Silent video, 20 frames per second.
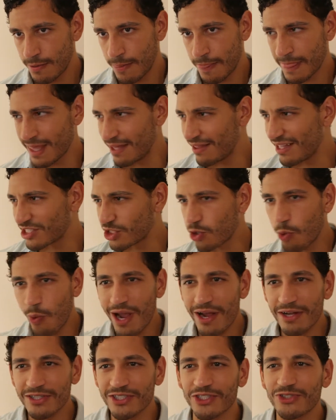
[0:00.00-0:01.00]
They're the
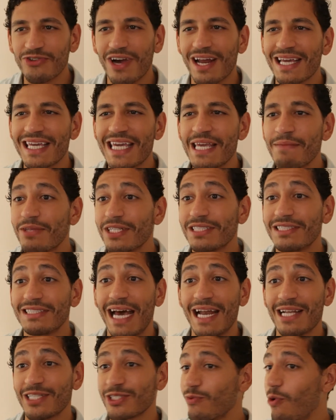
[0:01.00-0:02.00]
squares are trying to keep the
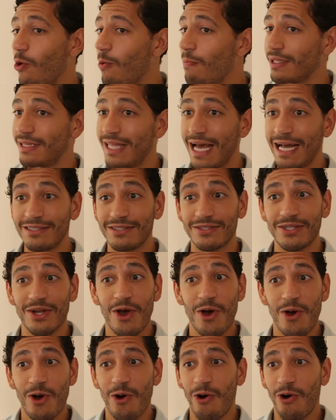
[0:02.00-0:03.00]
status quo, but that's
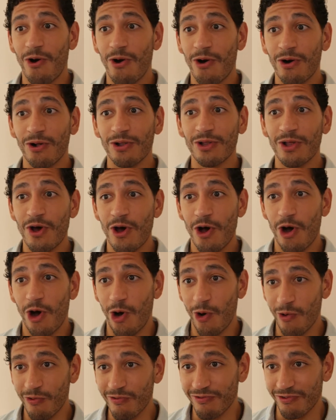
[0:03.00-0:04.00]
all
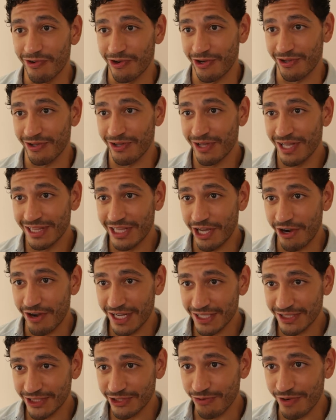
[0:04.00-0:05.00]
over. Their
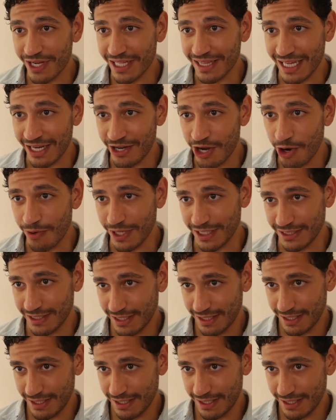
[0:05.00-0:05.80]
history and they know it.